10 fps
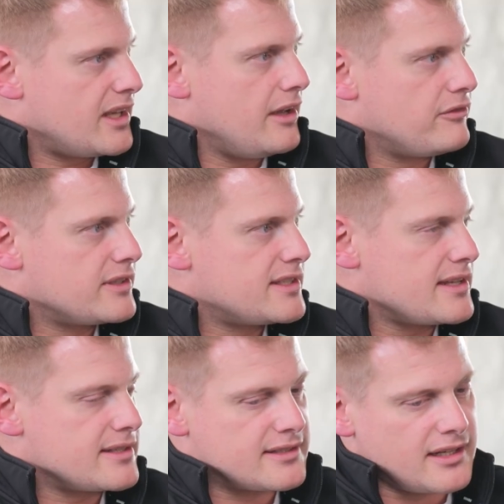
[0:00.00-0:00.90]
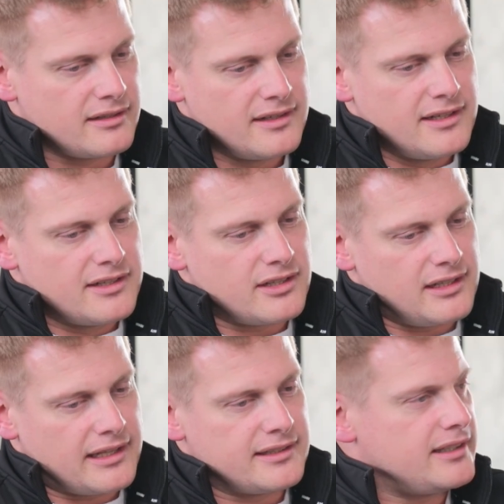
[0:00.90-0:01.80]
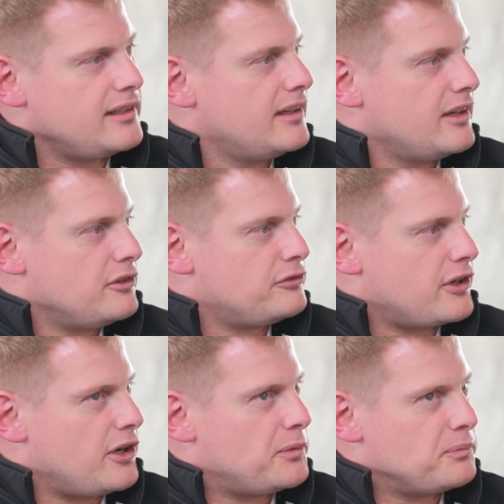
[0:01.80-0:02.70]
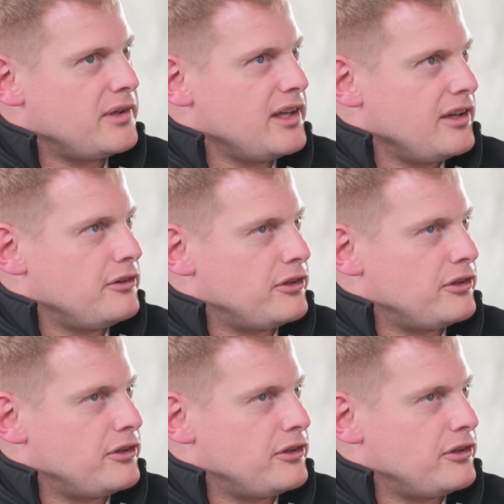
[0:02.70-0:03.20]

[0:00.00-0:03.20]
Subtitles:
Okay, fantastic. So Landi, from